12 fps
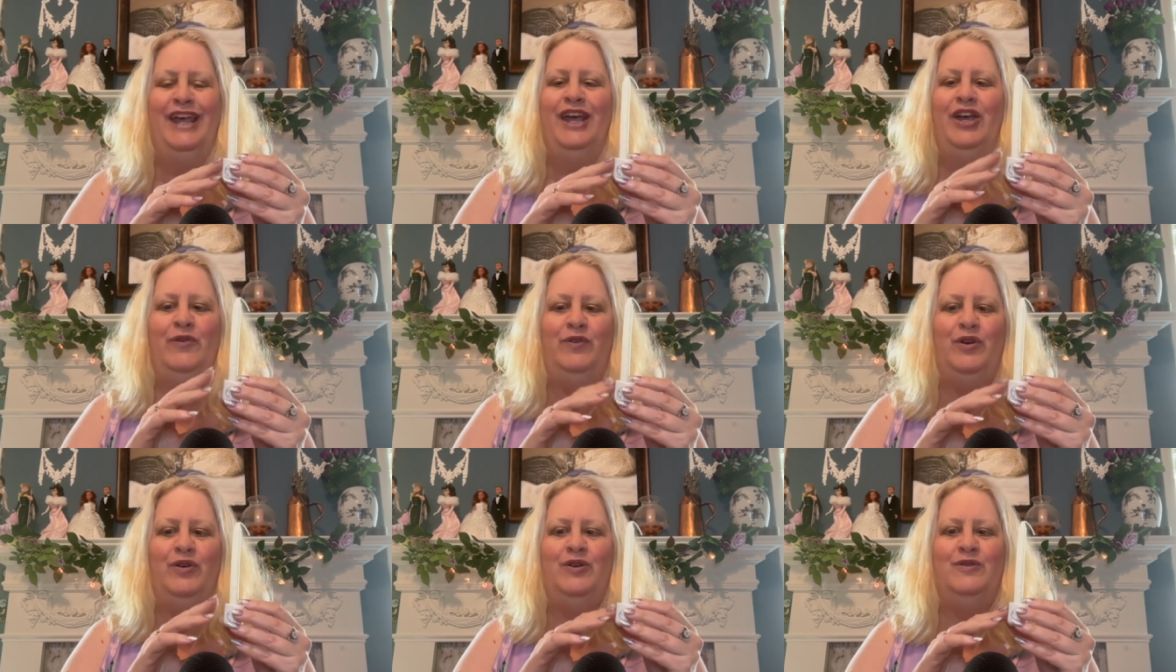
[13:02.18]
If
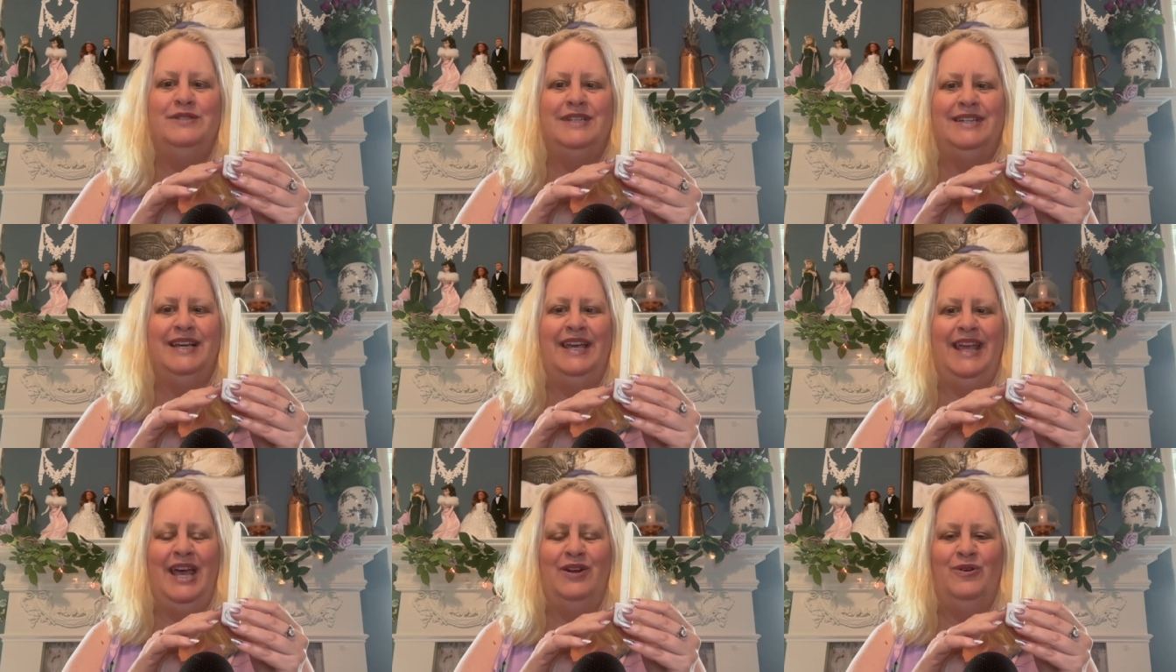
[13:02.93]
you're using a
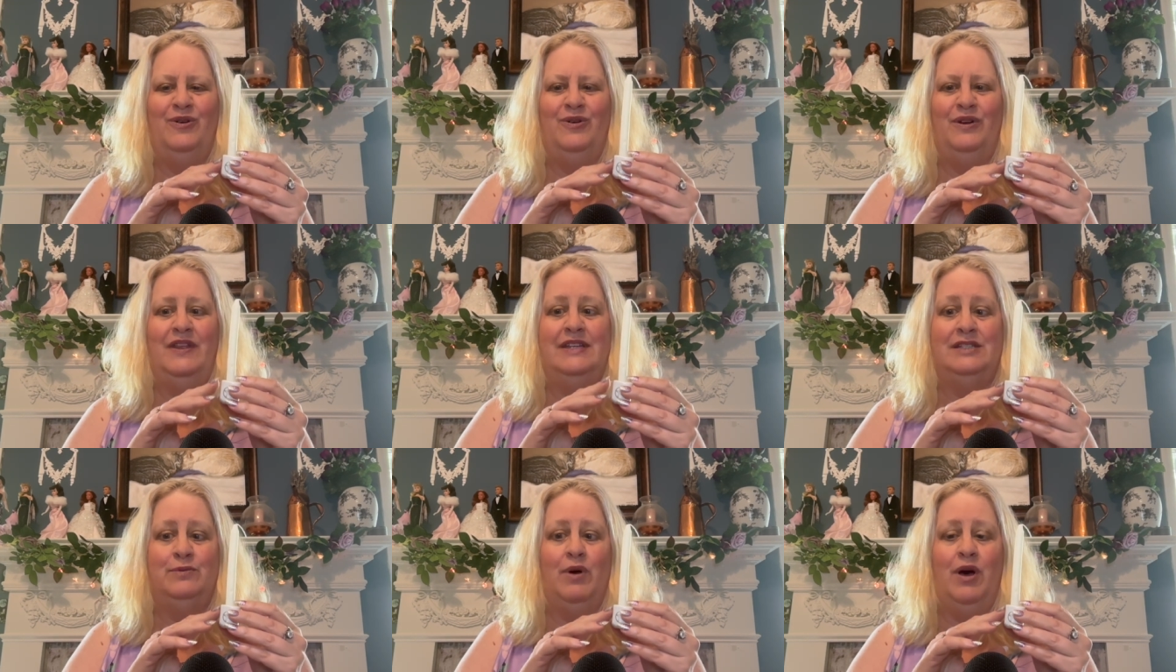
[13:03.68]
candle holder that's
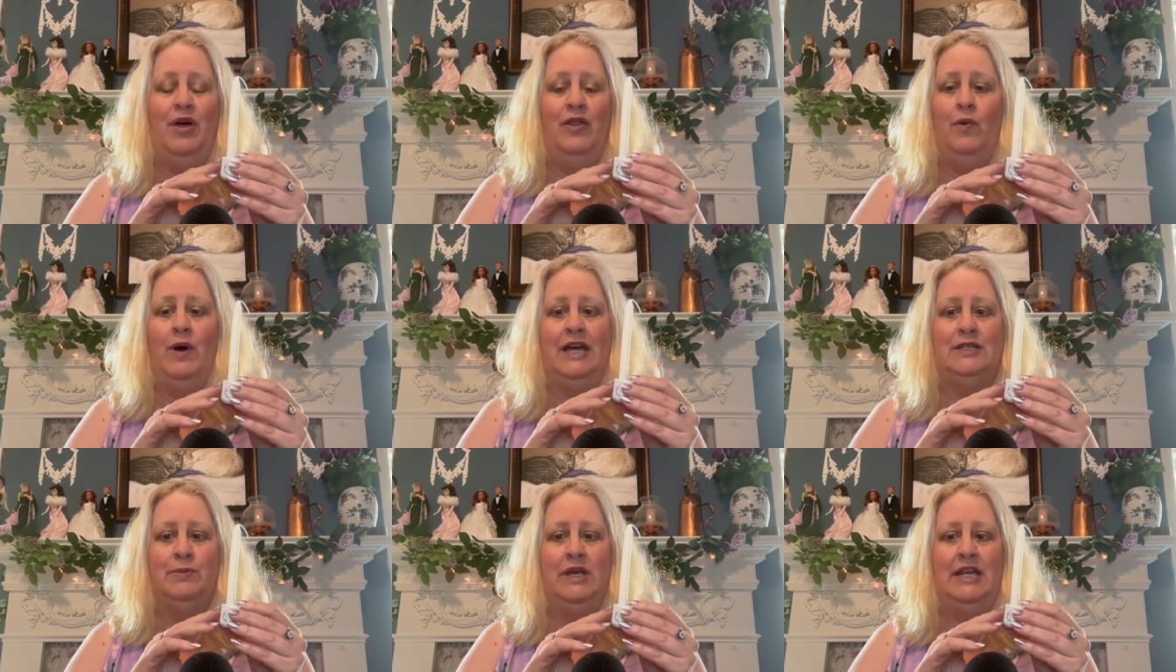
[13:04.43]
small, the
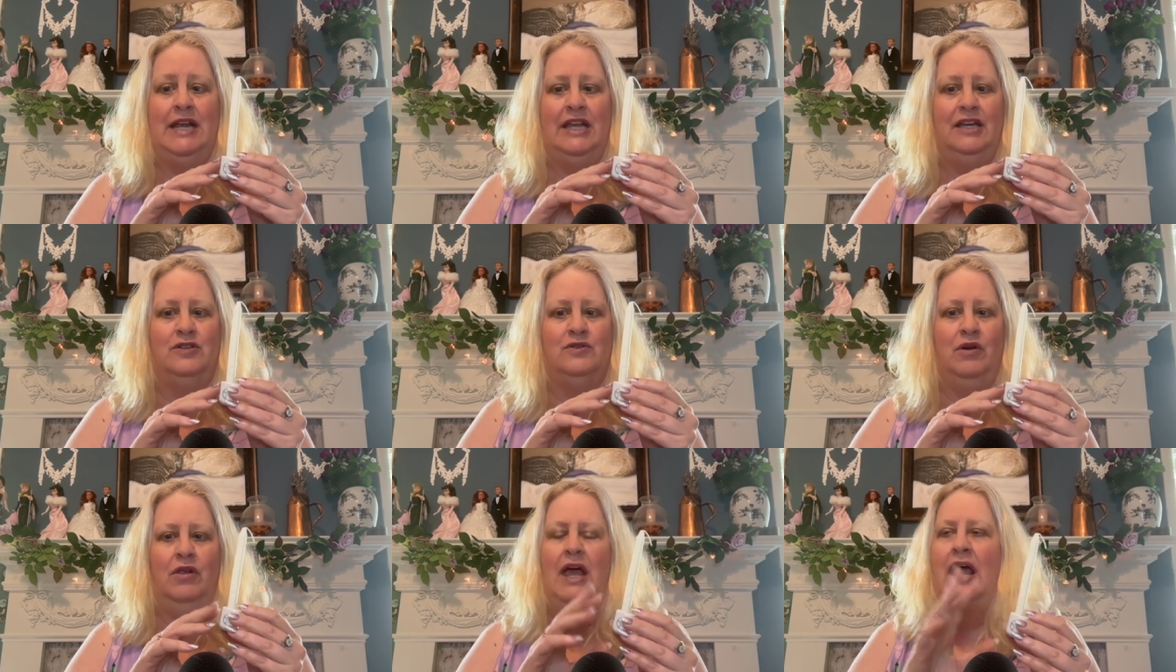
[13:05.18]
wax may get out of
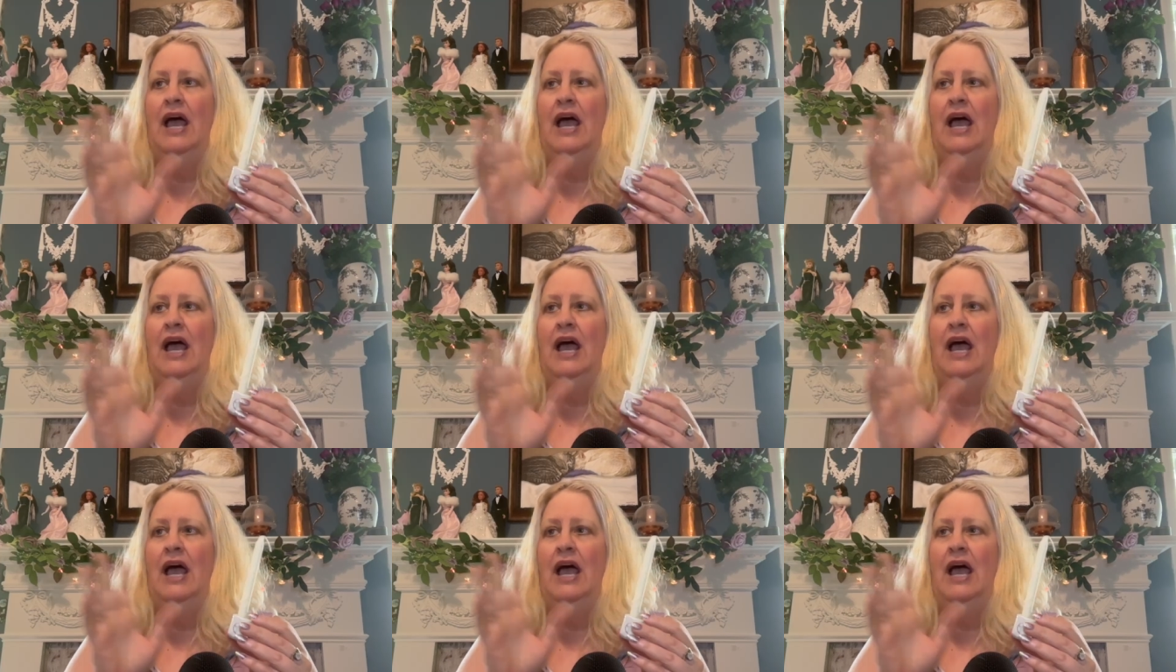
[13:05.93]
control.